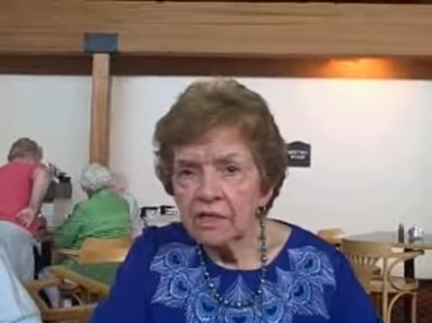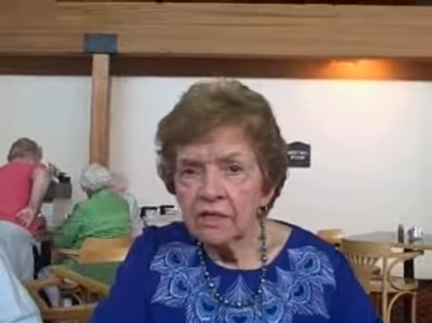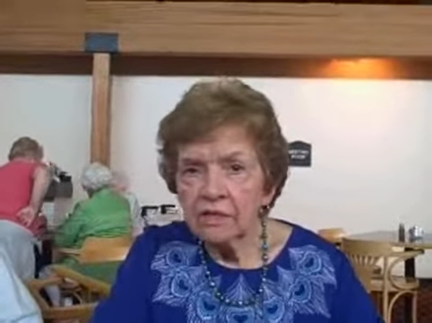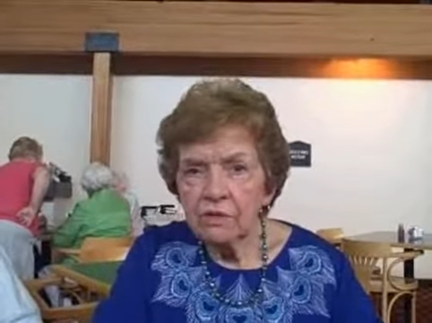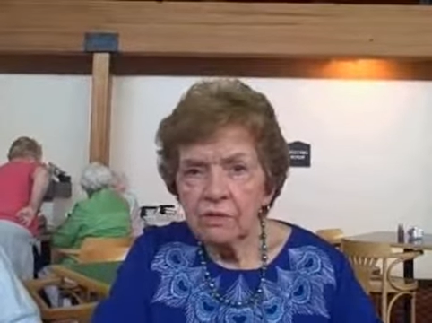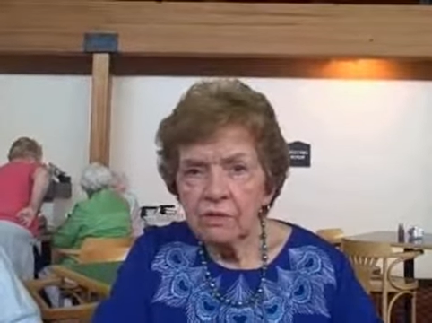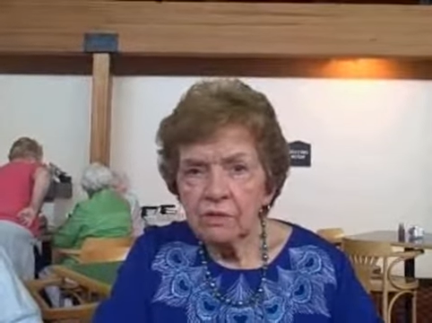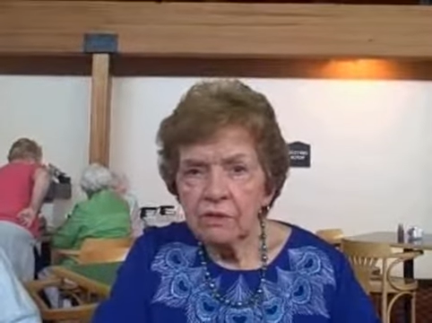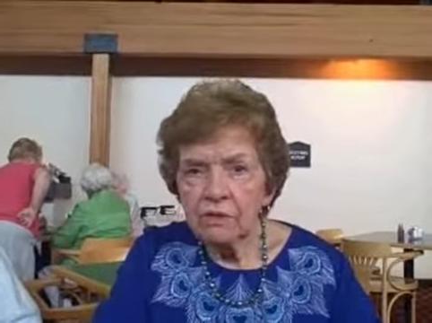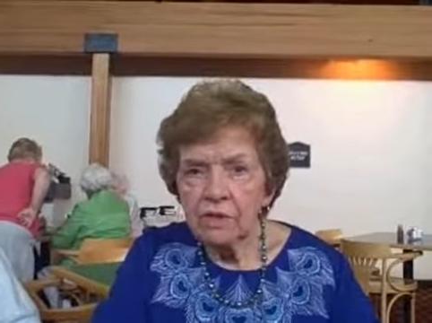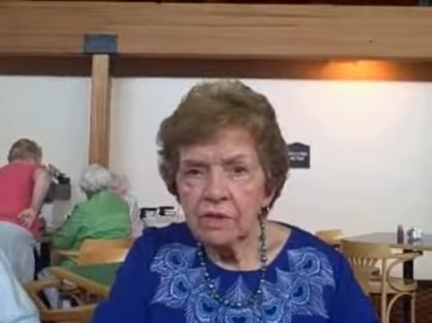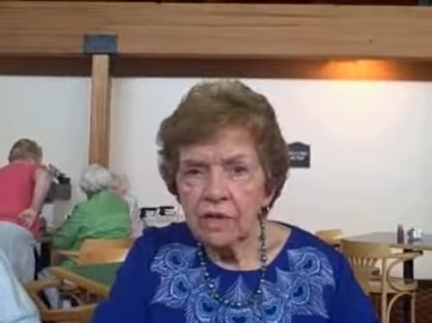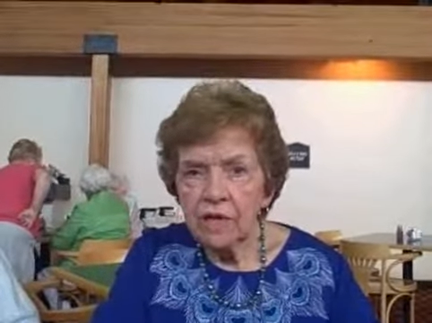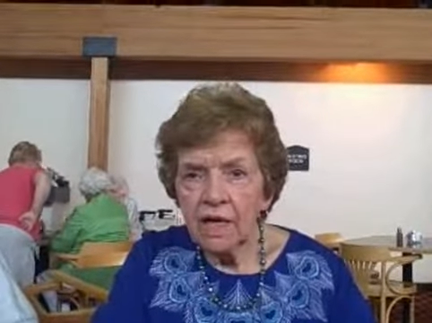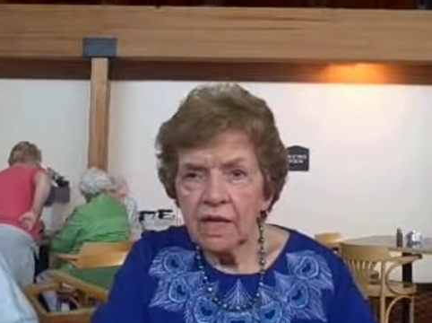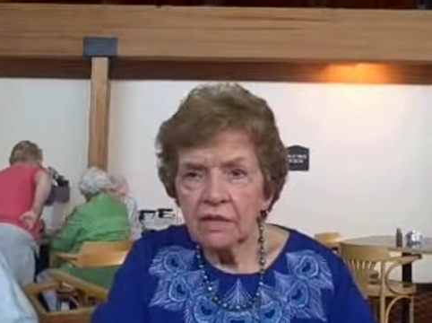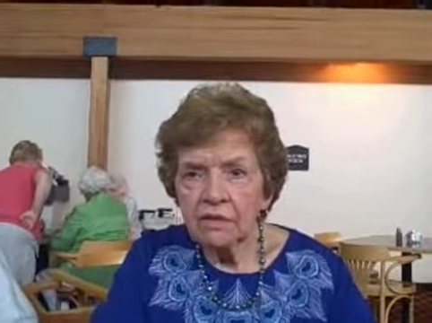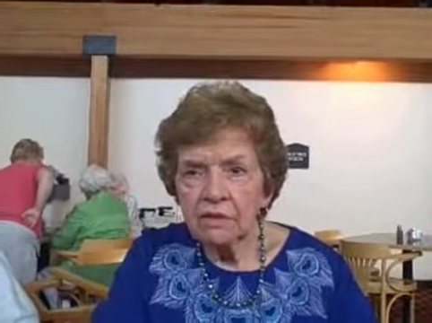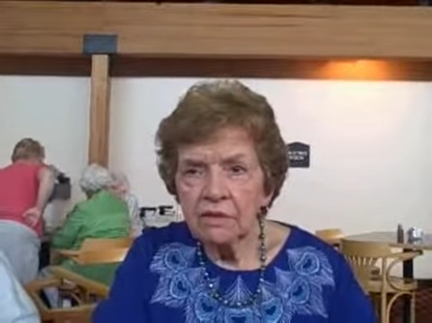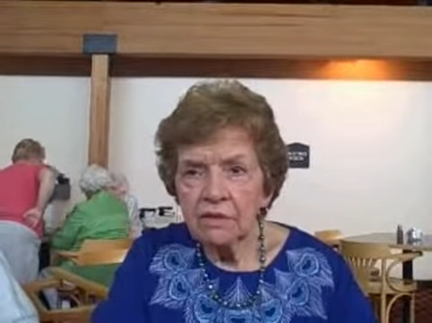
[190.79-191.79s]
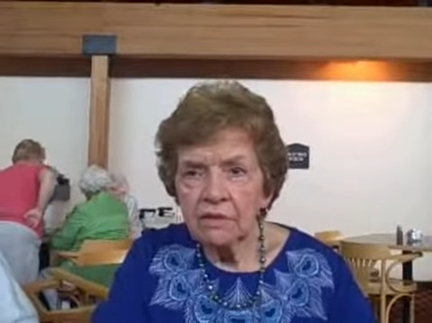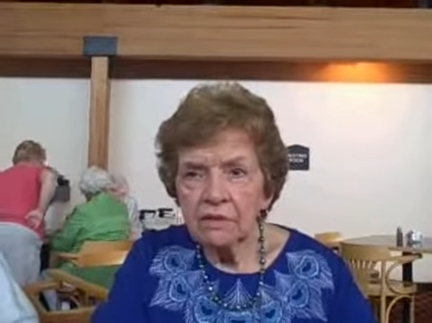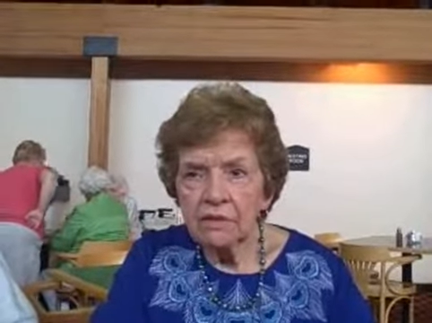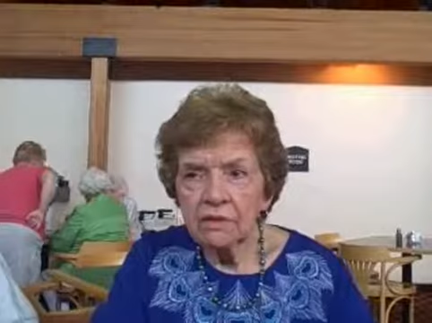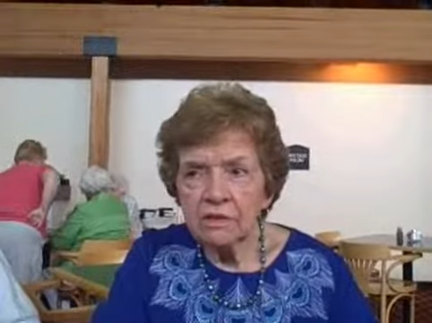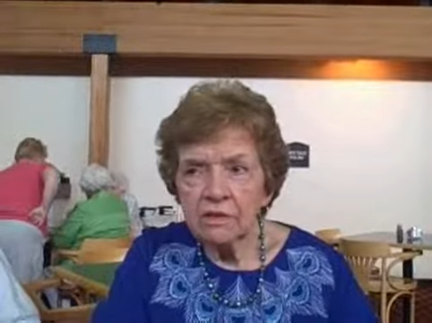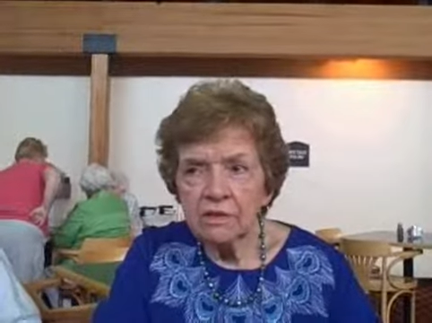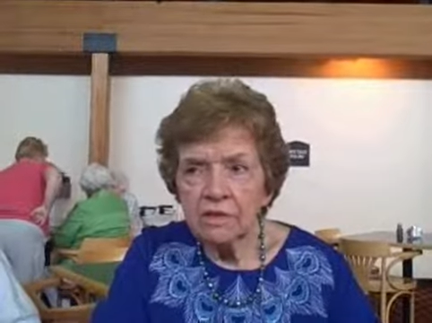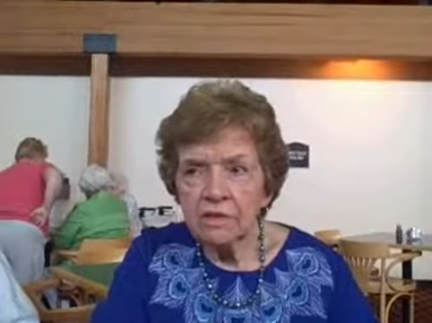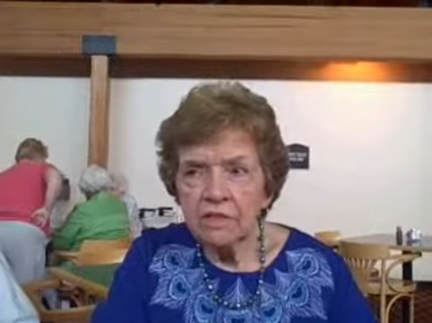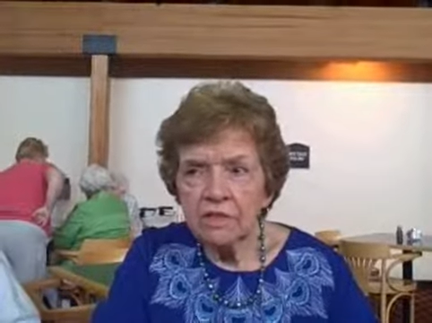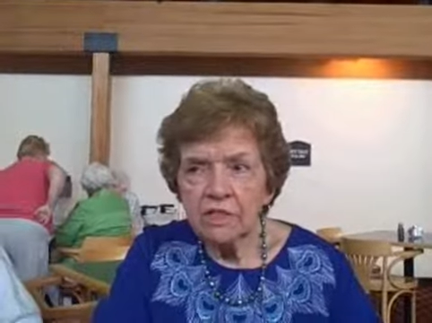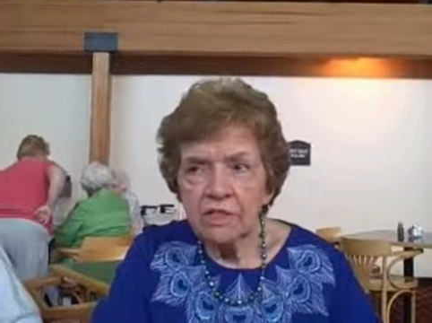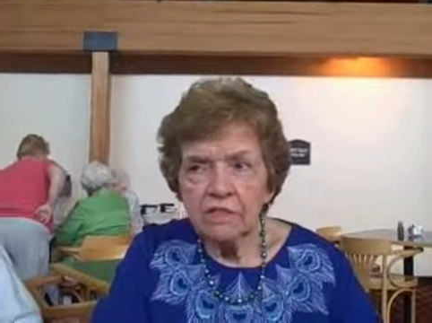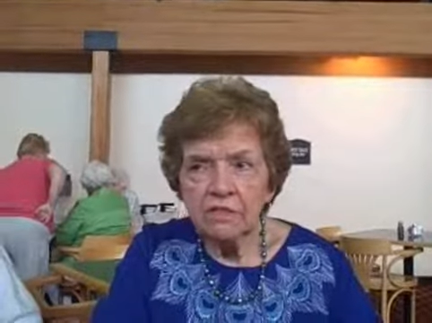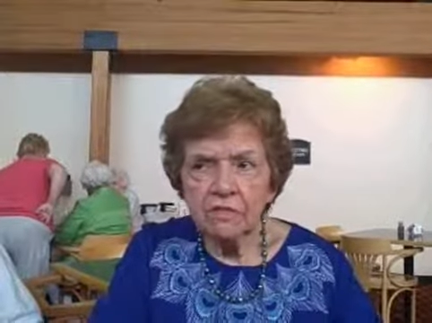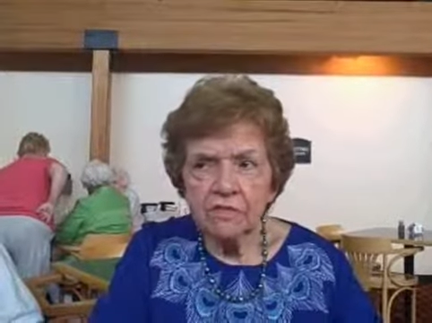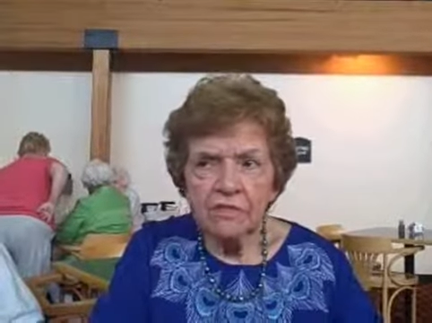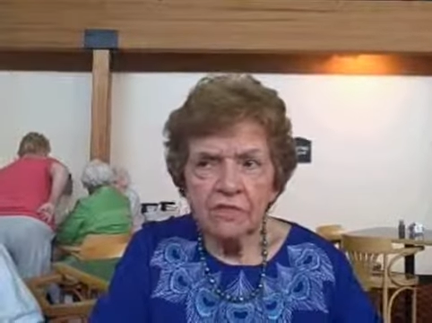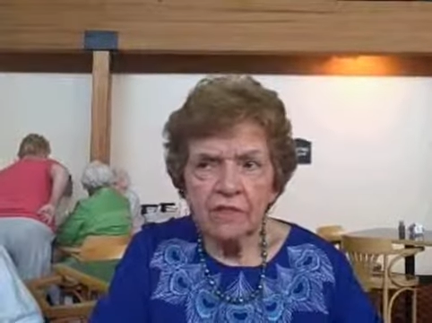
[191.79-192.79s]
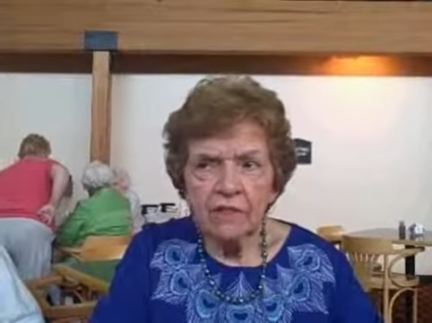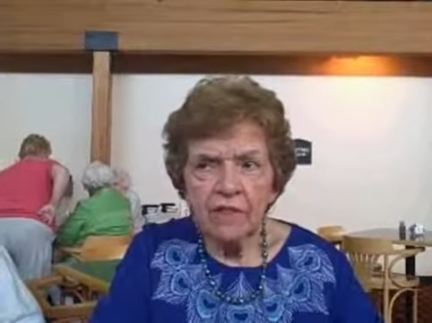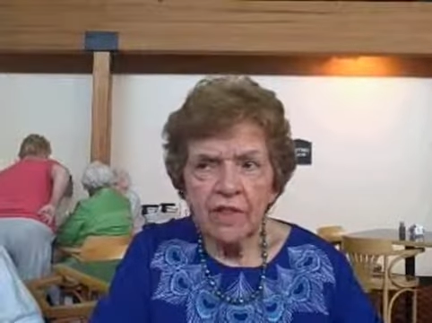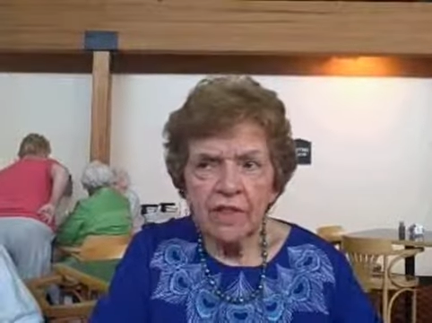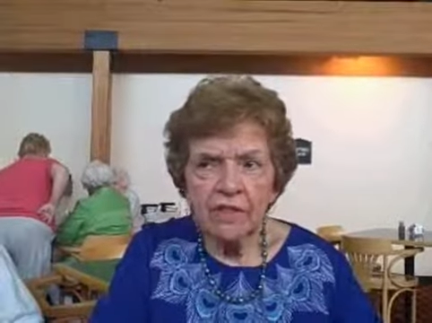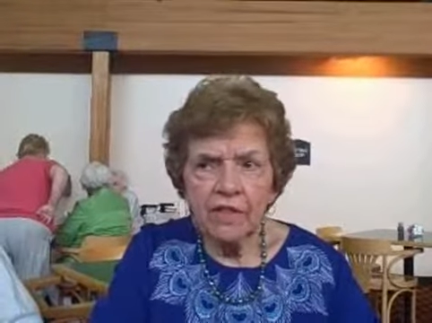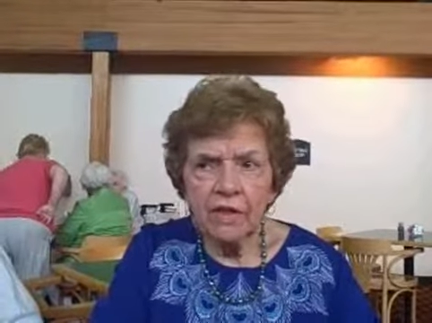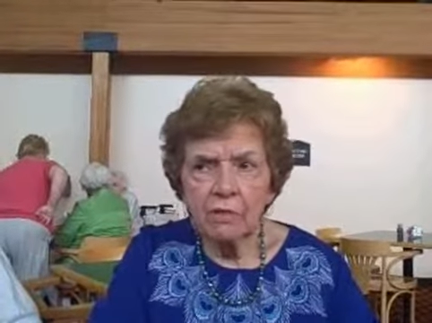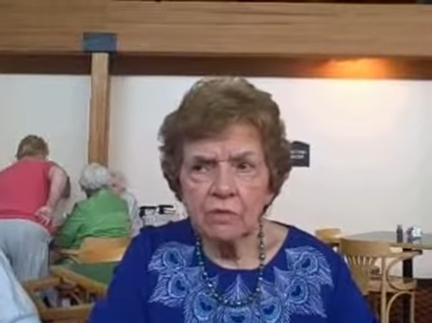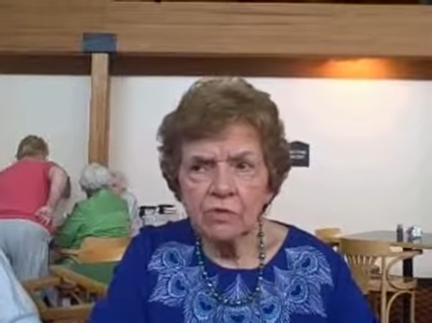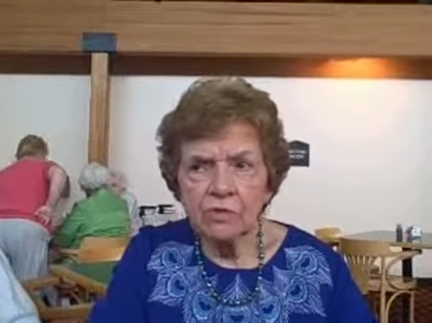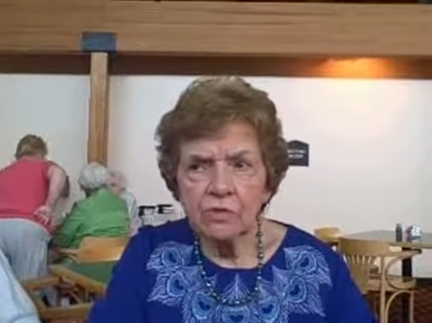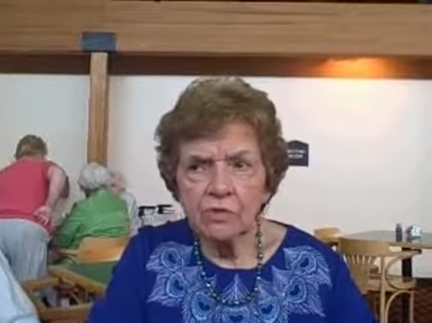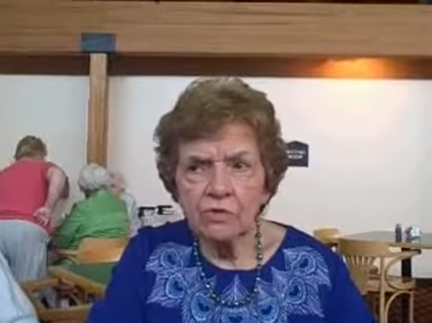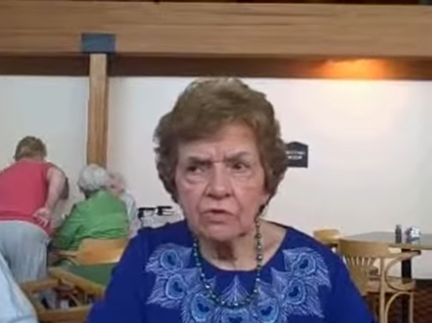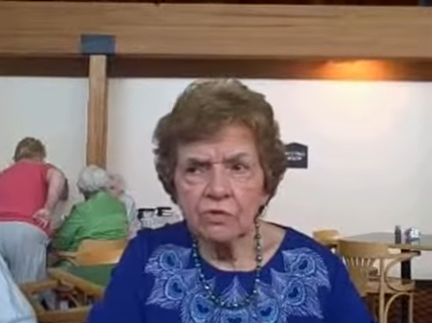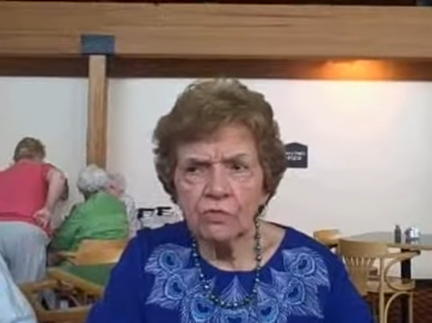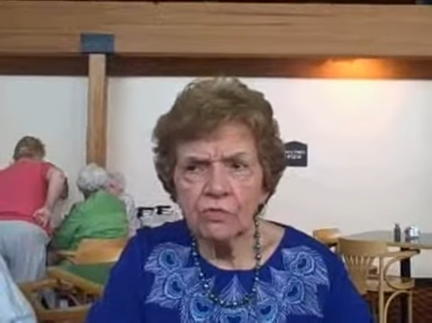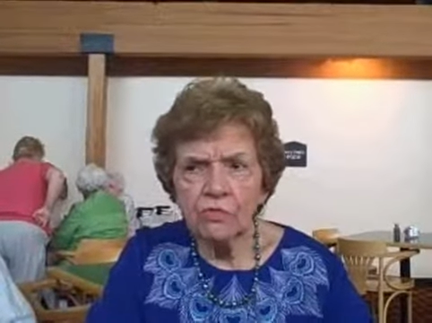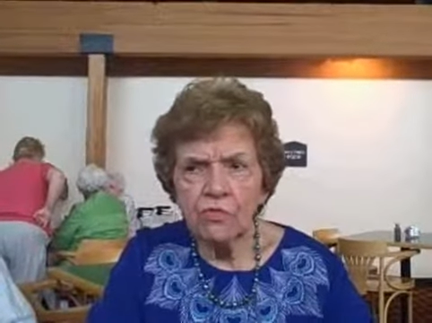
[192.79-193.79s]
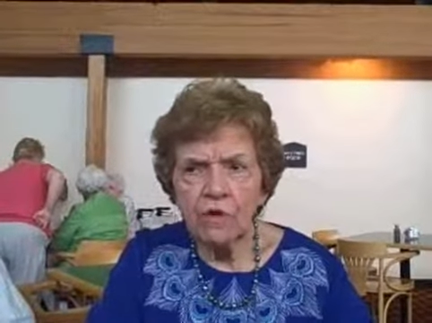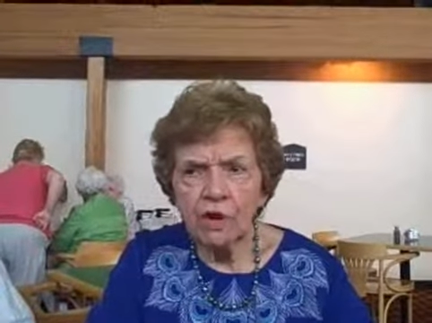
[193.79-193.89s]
you didn't feel like they were so